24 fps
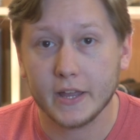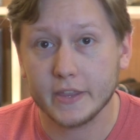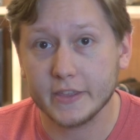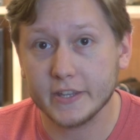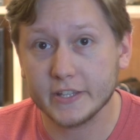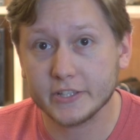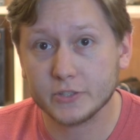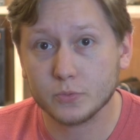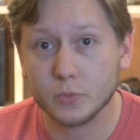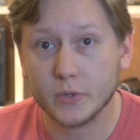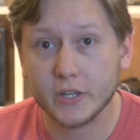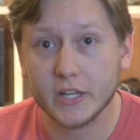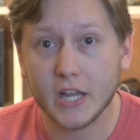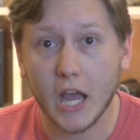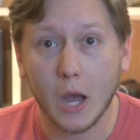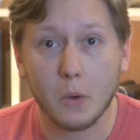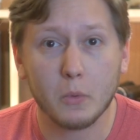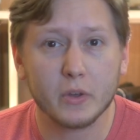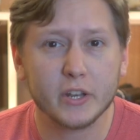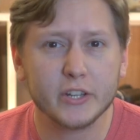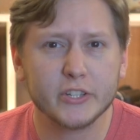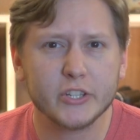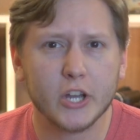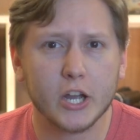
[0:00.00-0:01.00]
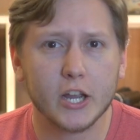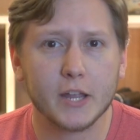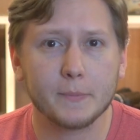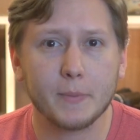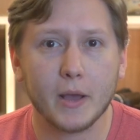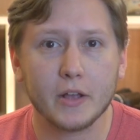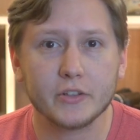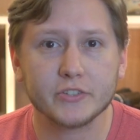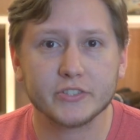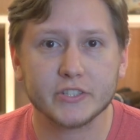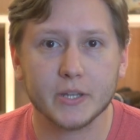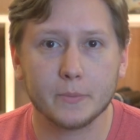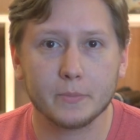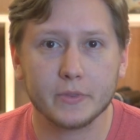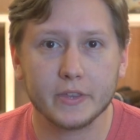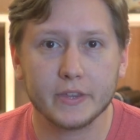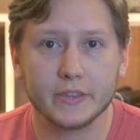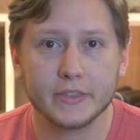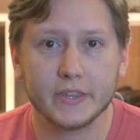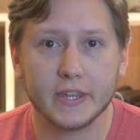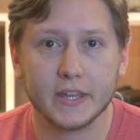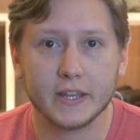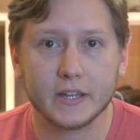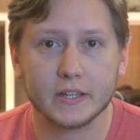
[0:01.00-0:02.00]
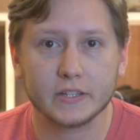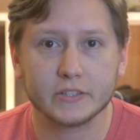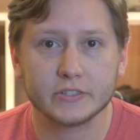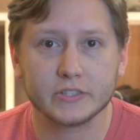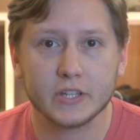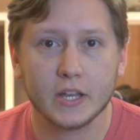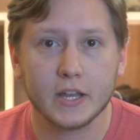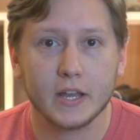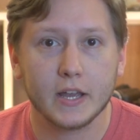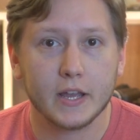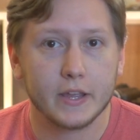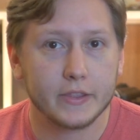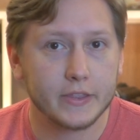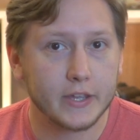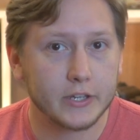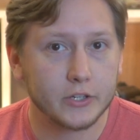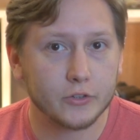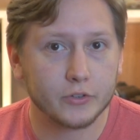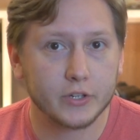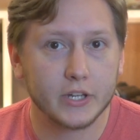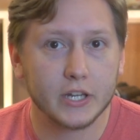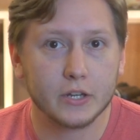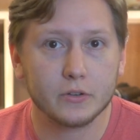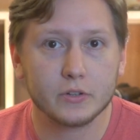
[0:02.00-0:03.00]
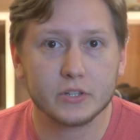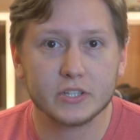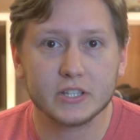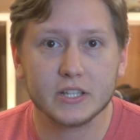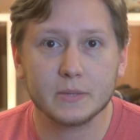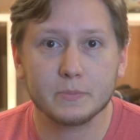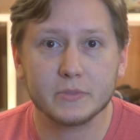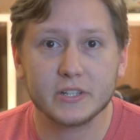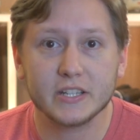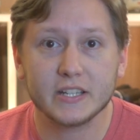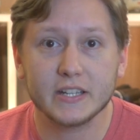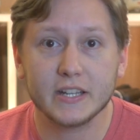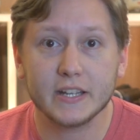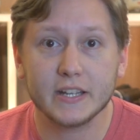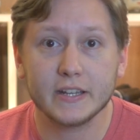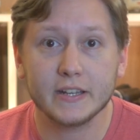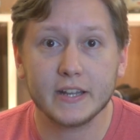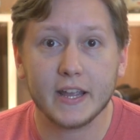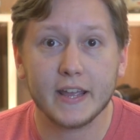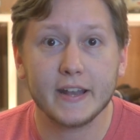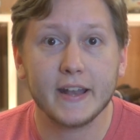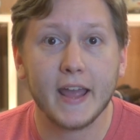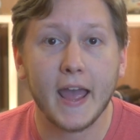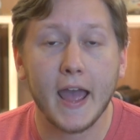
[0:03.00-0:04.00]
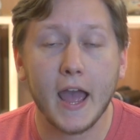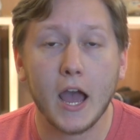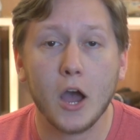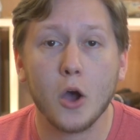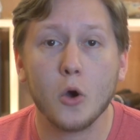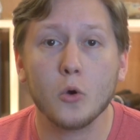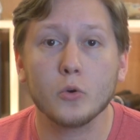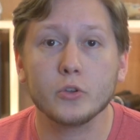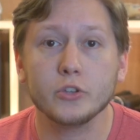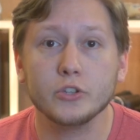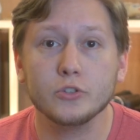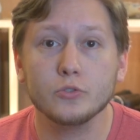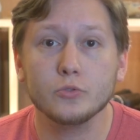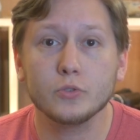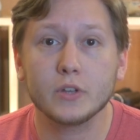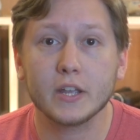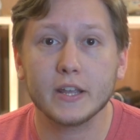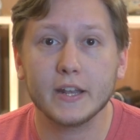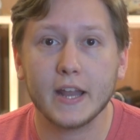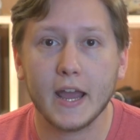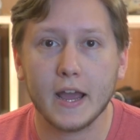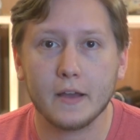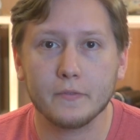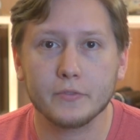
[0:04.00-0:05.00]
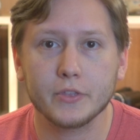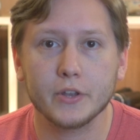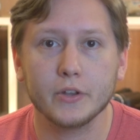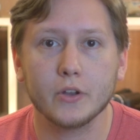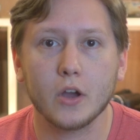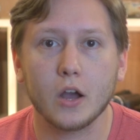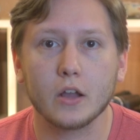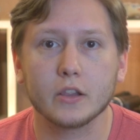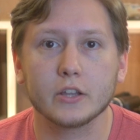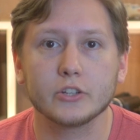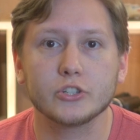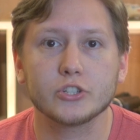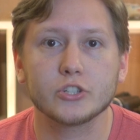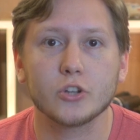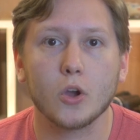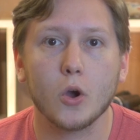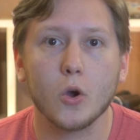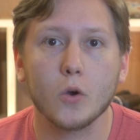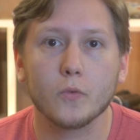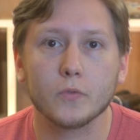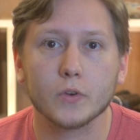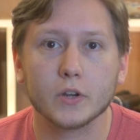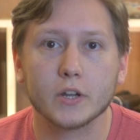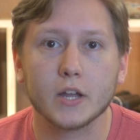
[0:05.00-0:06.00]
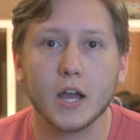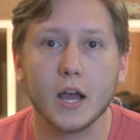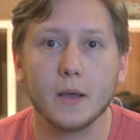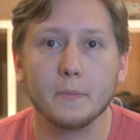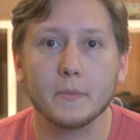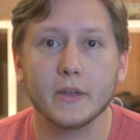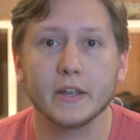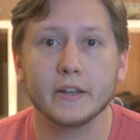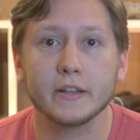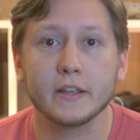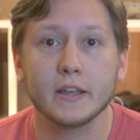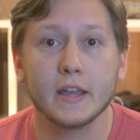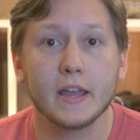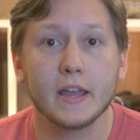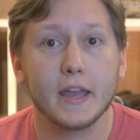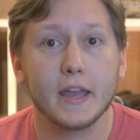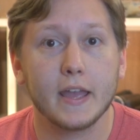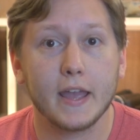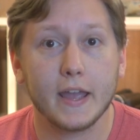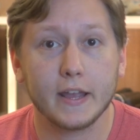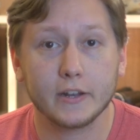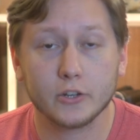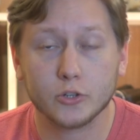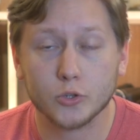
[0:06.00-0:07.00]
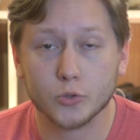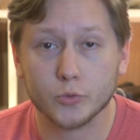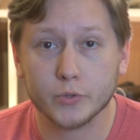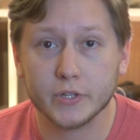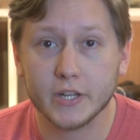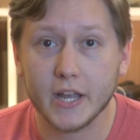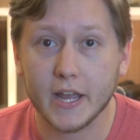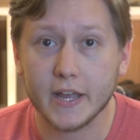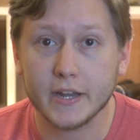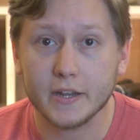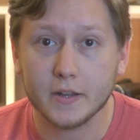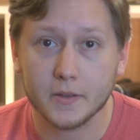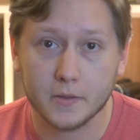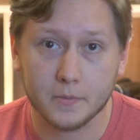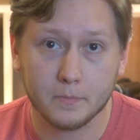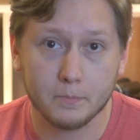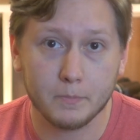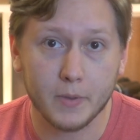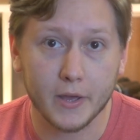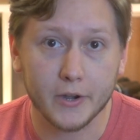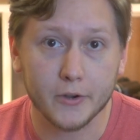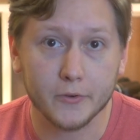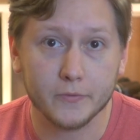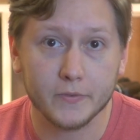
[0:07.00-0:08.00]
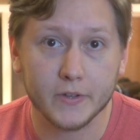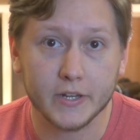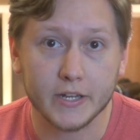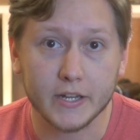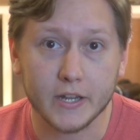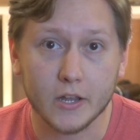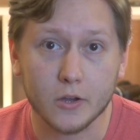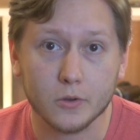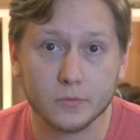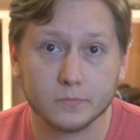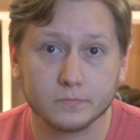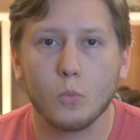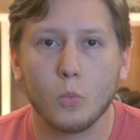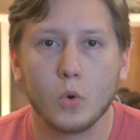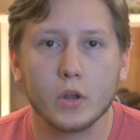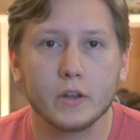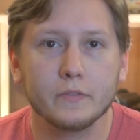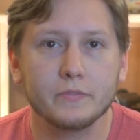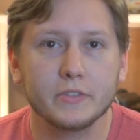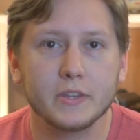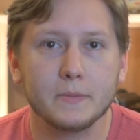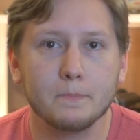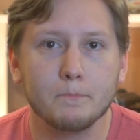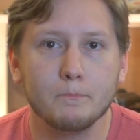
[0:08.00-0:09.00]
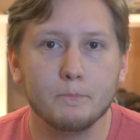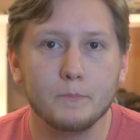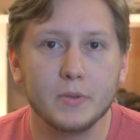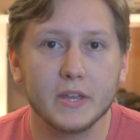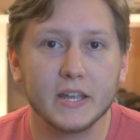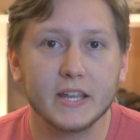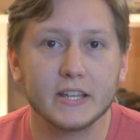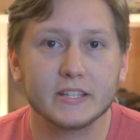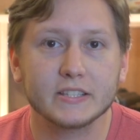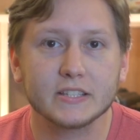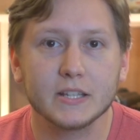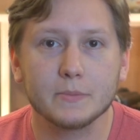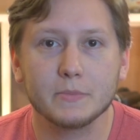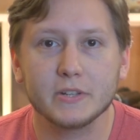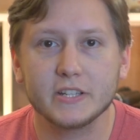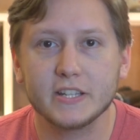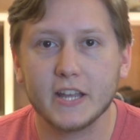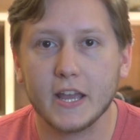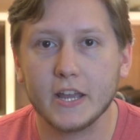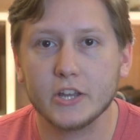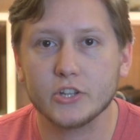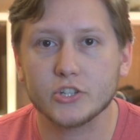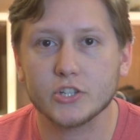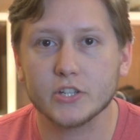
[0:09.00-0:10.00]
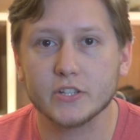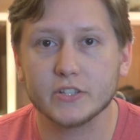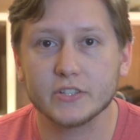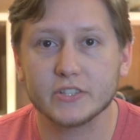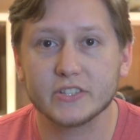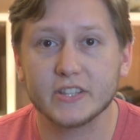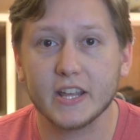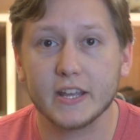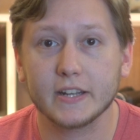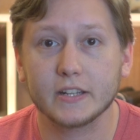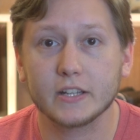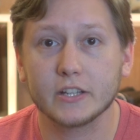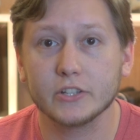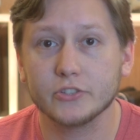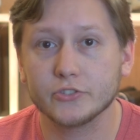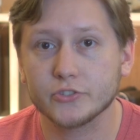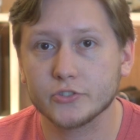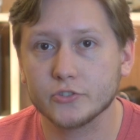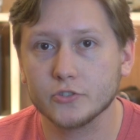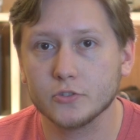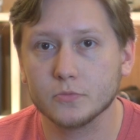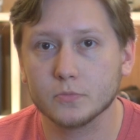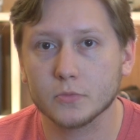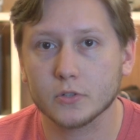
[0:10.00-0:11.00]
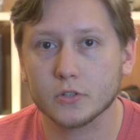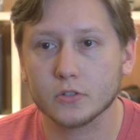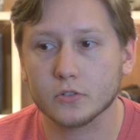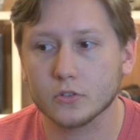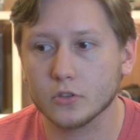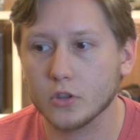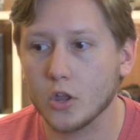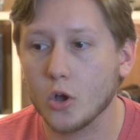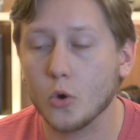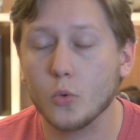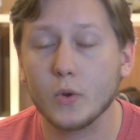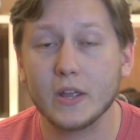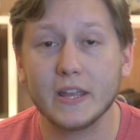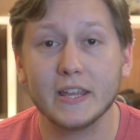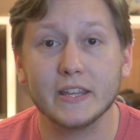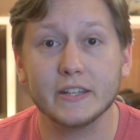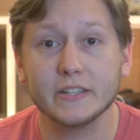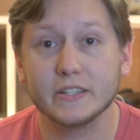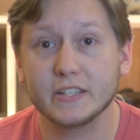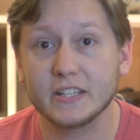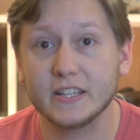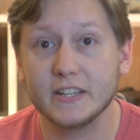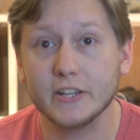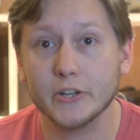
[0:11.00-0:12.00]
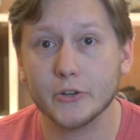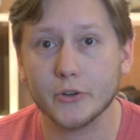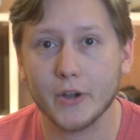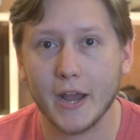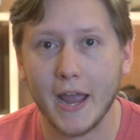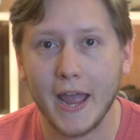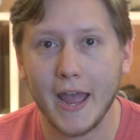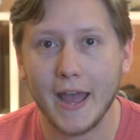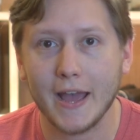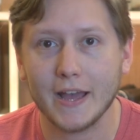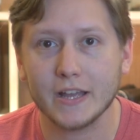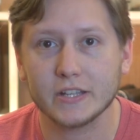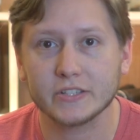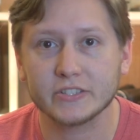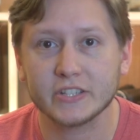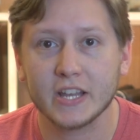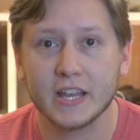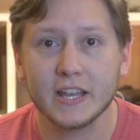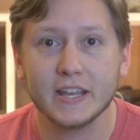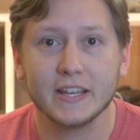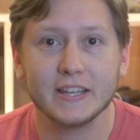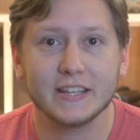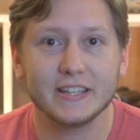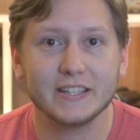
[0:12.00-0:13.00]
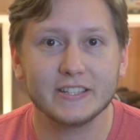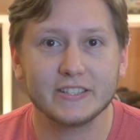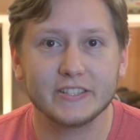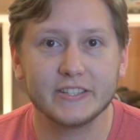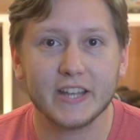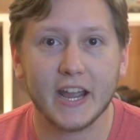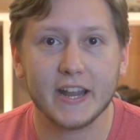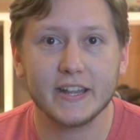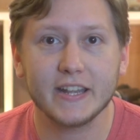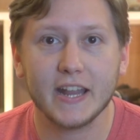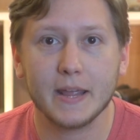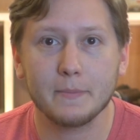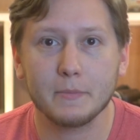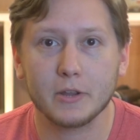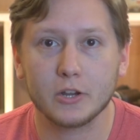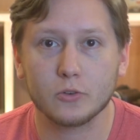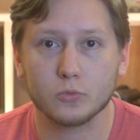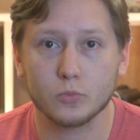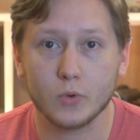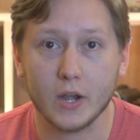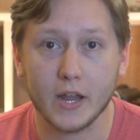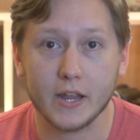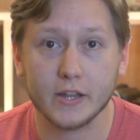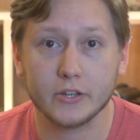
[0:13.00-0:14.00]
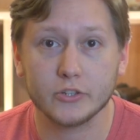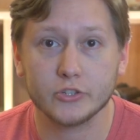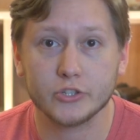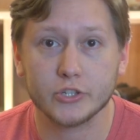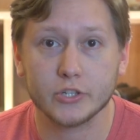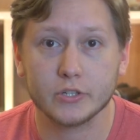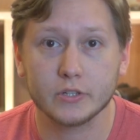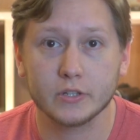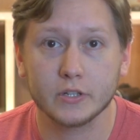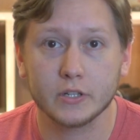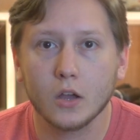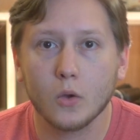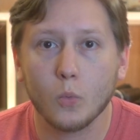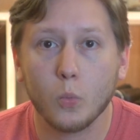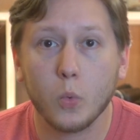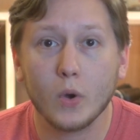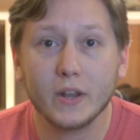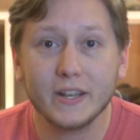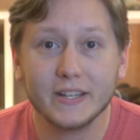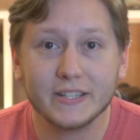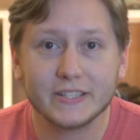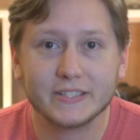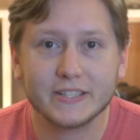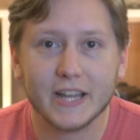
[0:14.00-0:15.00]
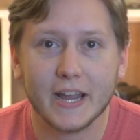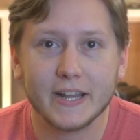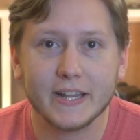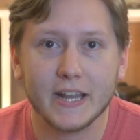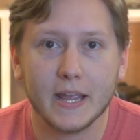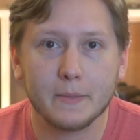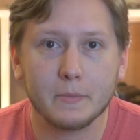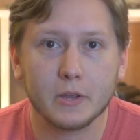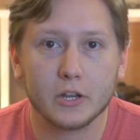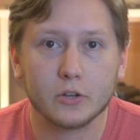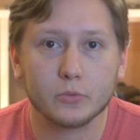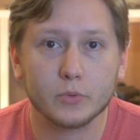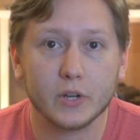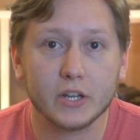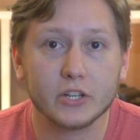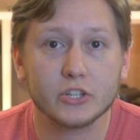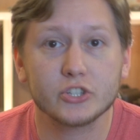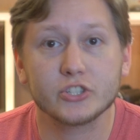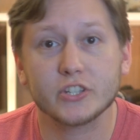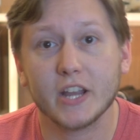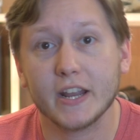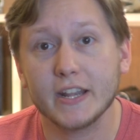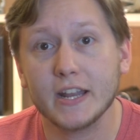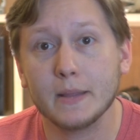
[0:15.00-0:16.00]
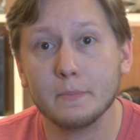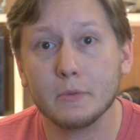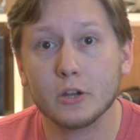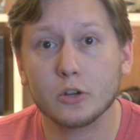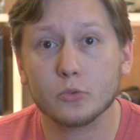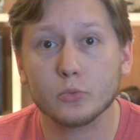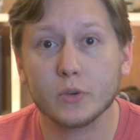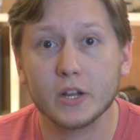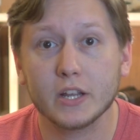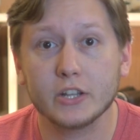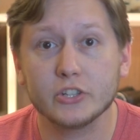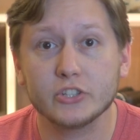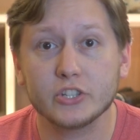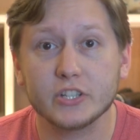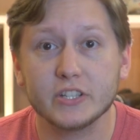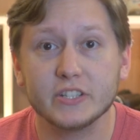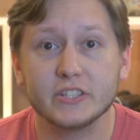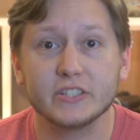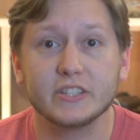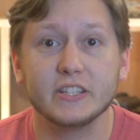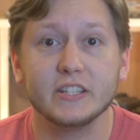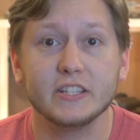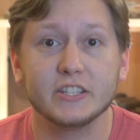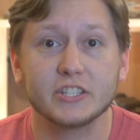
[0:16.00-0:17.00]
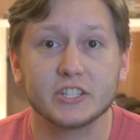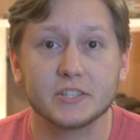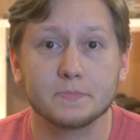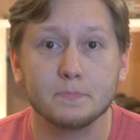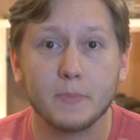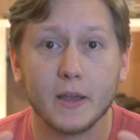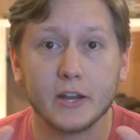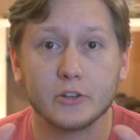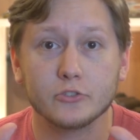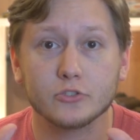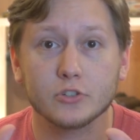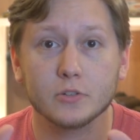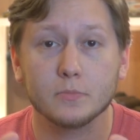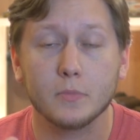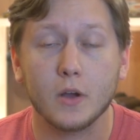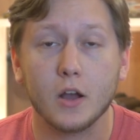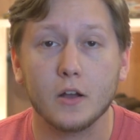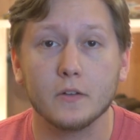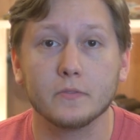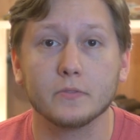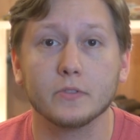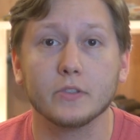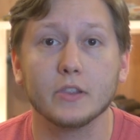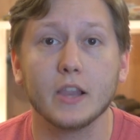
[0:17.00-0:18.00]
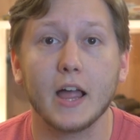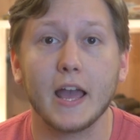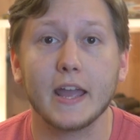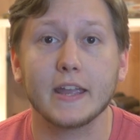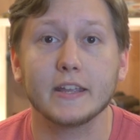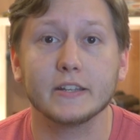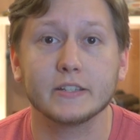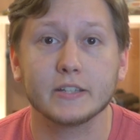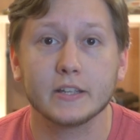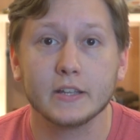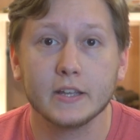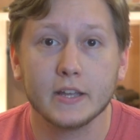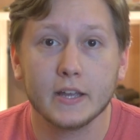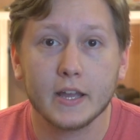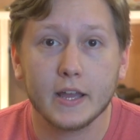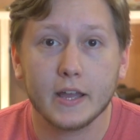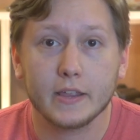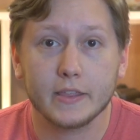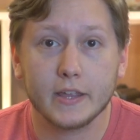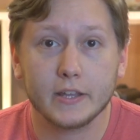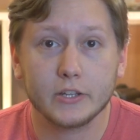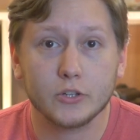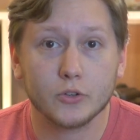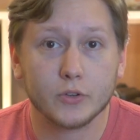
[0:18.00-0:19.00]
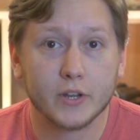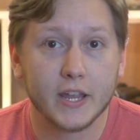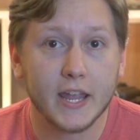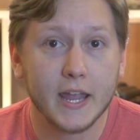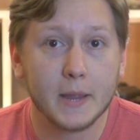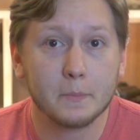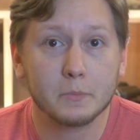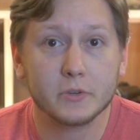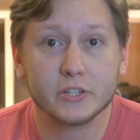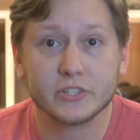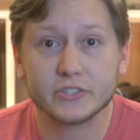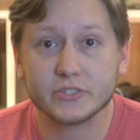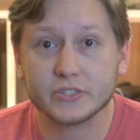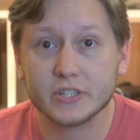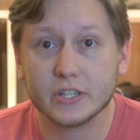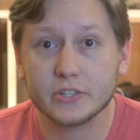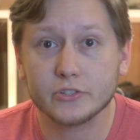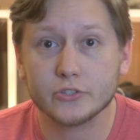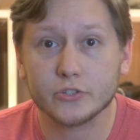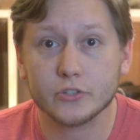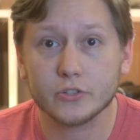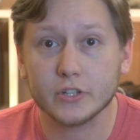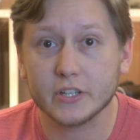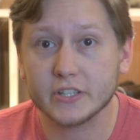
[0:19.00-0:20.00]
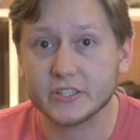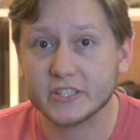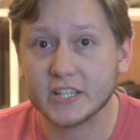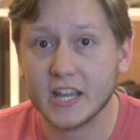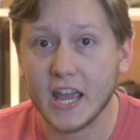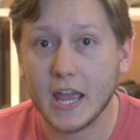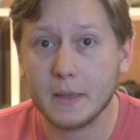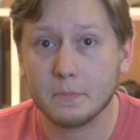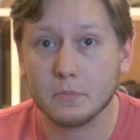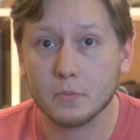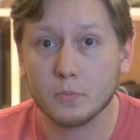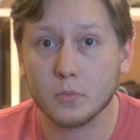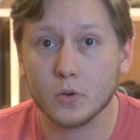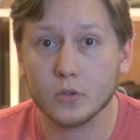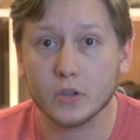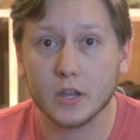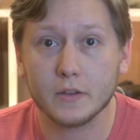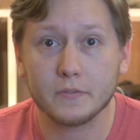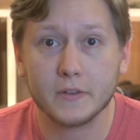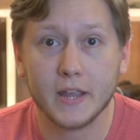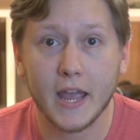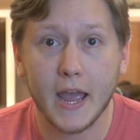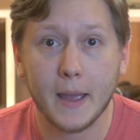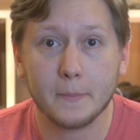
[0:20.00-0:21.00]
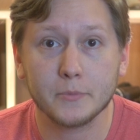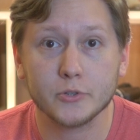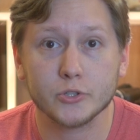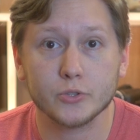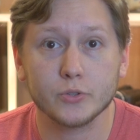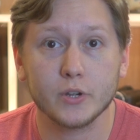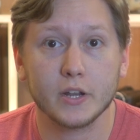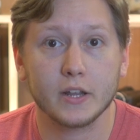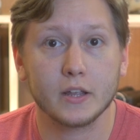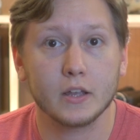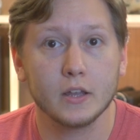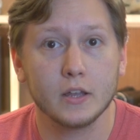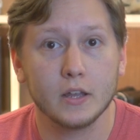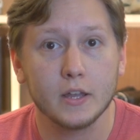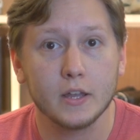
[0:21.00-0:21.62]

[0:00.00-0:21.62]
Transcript: This week, I want to talk about some of the things that your gear is limited in and how you can have the knowledge to overcome it and create better video. One of the biggest limitations that consumer low-end gear has is dynamic range. What is dynamic range? Dynamic range is the spectrum of light that your camera's sensor is capable of capturing,